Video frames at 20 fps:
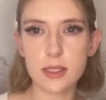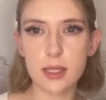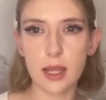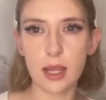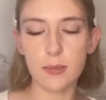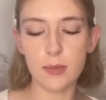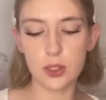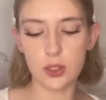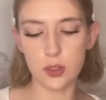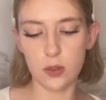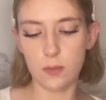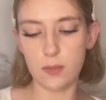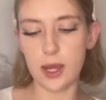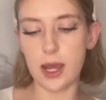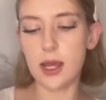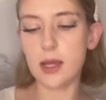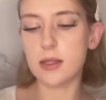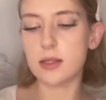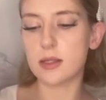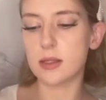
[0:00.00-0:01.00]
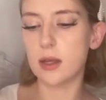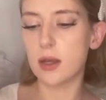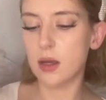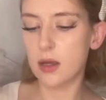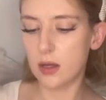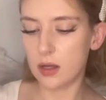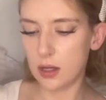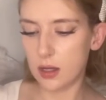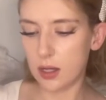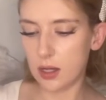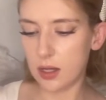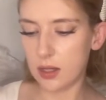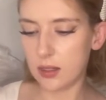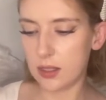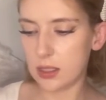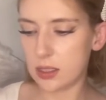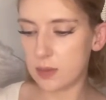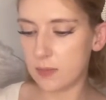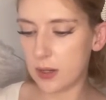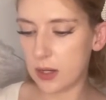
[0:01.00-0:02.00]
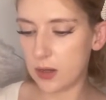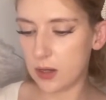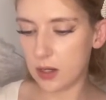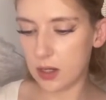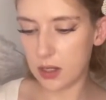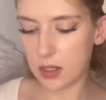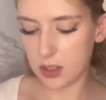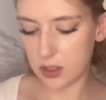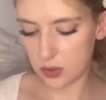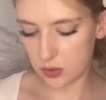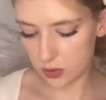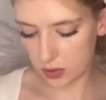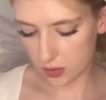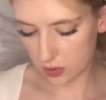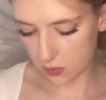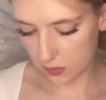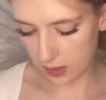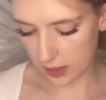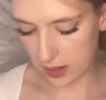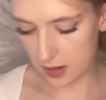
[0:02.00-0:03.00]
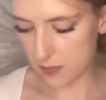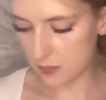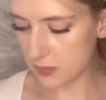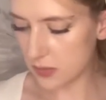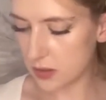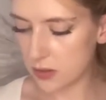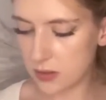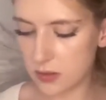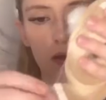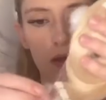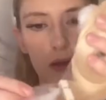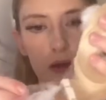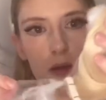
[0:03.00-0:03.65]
They gave me 2 packs, and that's about 100 grams.